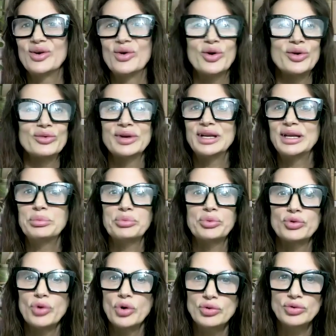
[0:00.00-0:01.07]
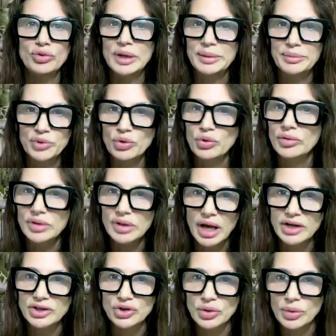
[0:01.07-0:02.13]
already programmed
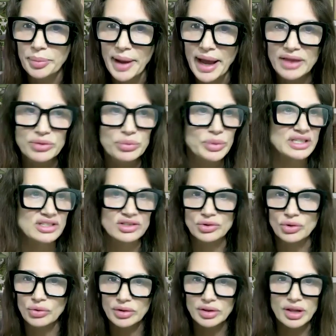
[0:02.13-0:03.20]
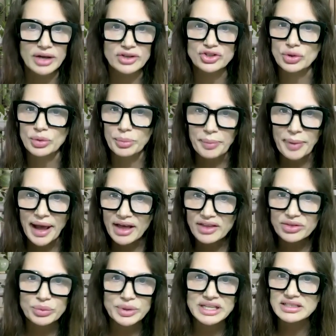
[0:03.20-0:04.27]
neurological pathways. The neurological
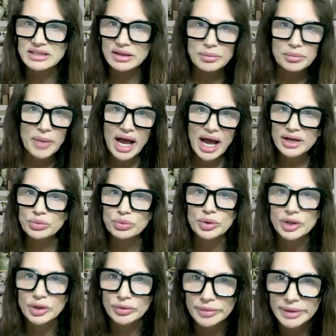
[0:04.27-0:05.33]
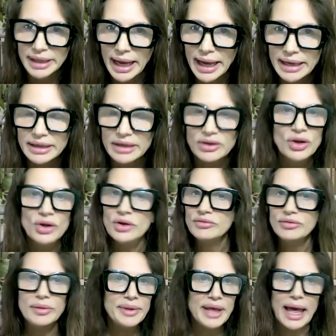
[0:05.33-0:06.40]
pathways in the mind were created
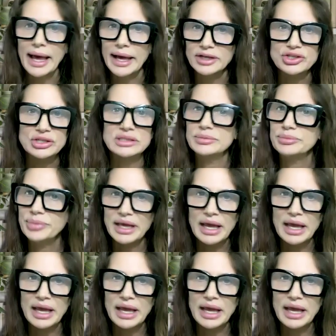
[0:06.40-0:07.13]
from the actions and